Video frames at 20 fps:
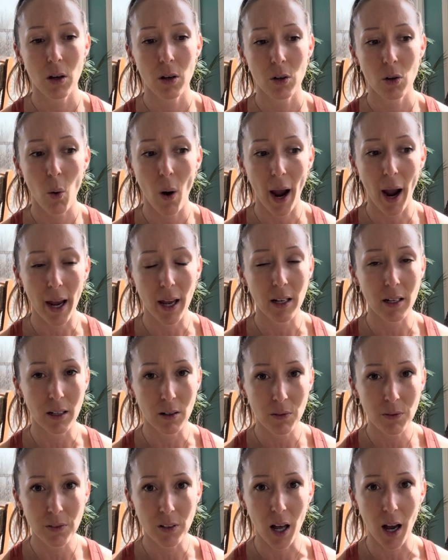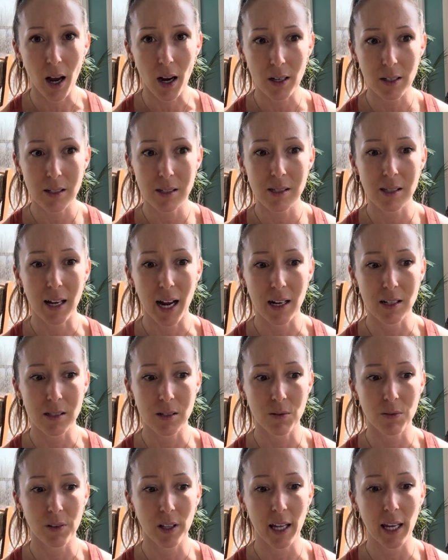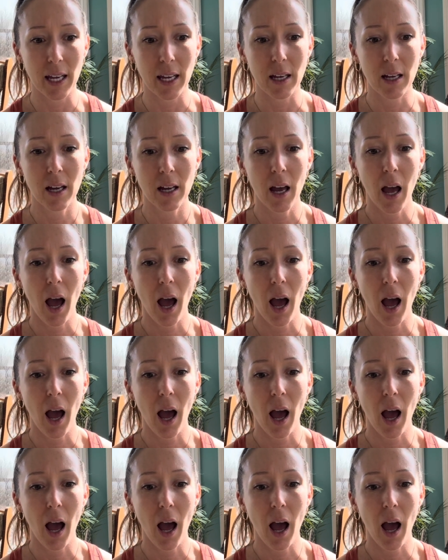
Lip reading: quite an influx as of late